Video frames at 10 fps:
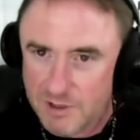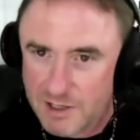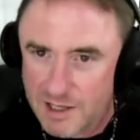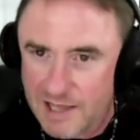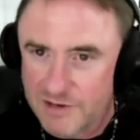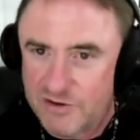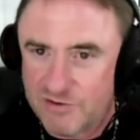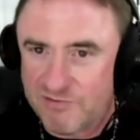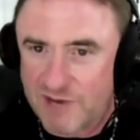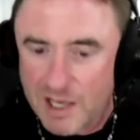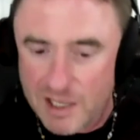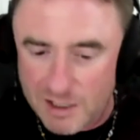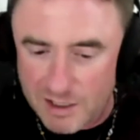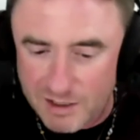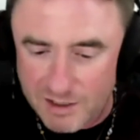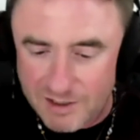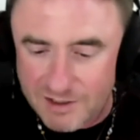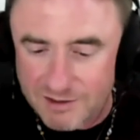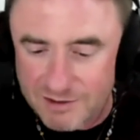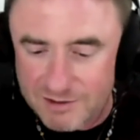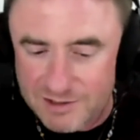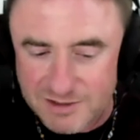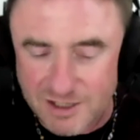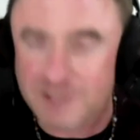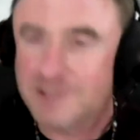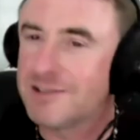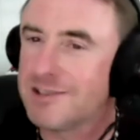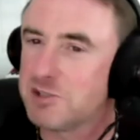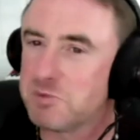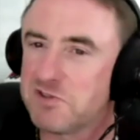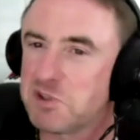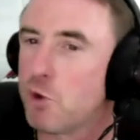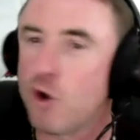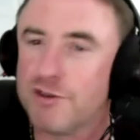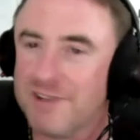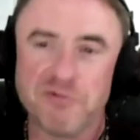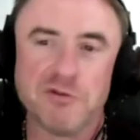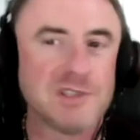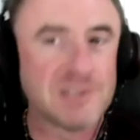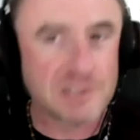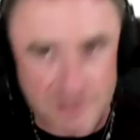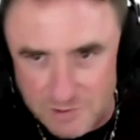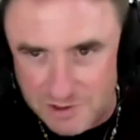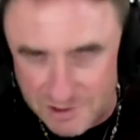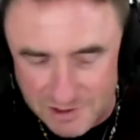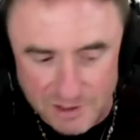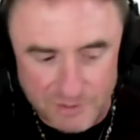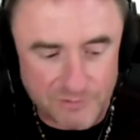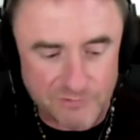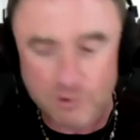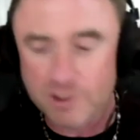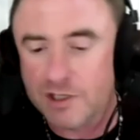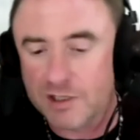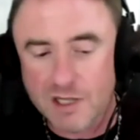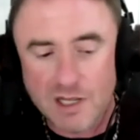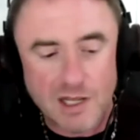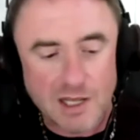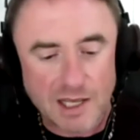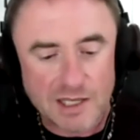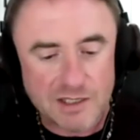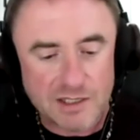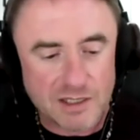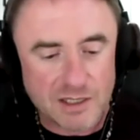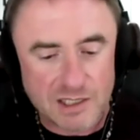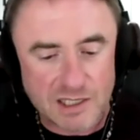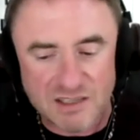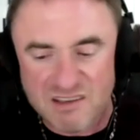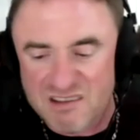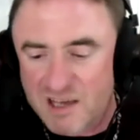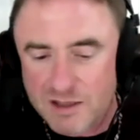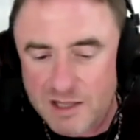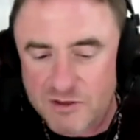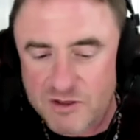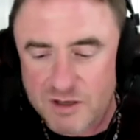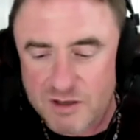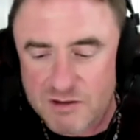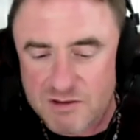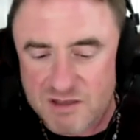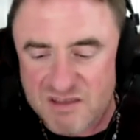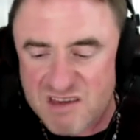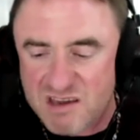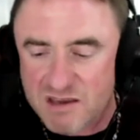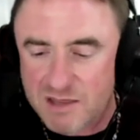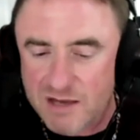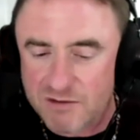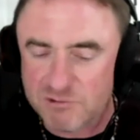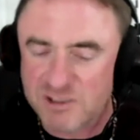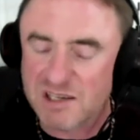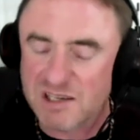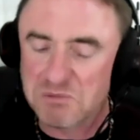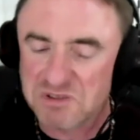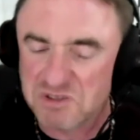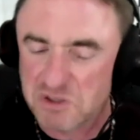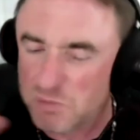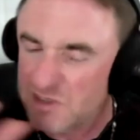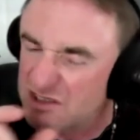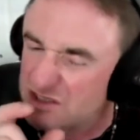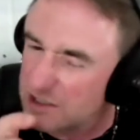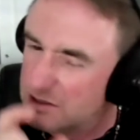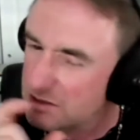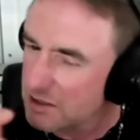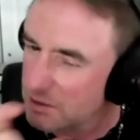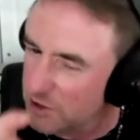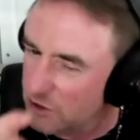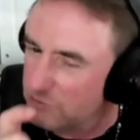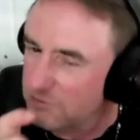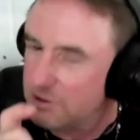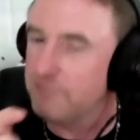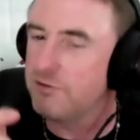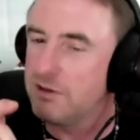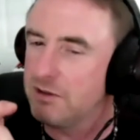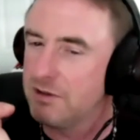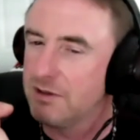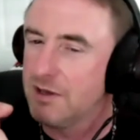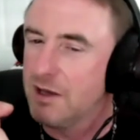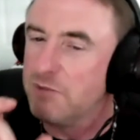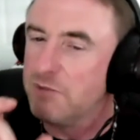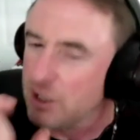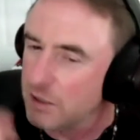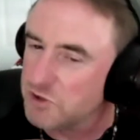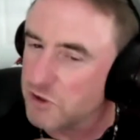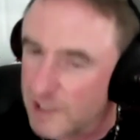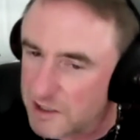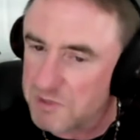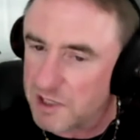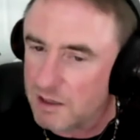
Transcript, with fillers: and dividing, you know, this narcissism of small differences, which is another Freudian idea. The idea that, that the, the thing that resembles you but is just a little bit too different becomes your enemy.